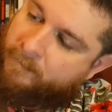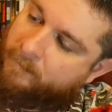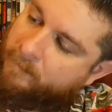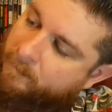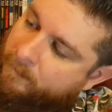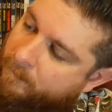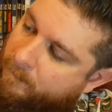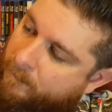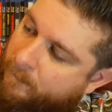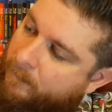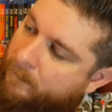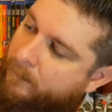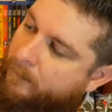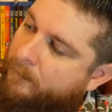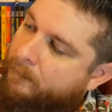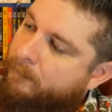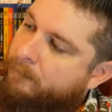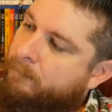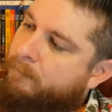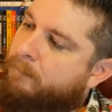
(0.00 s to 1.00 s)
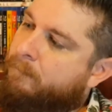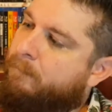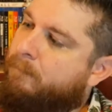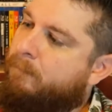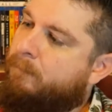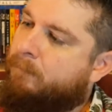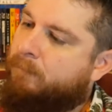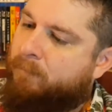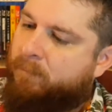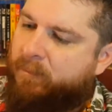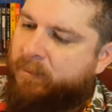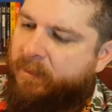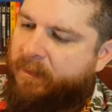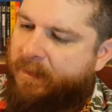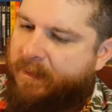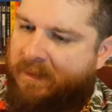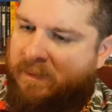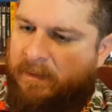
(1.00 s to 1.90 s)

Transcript: (no one is talking)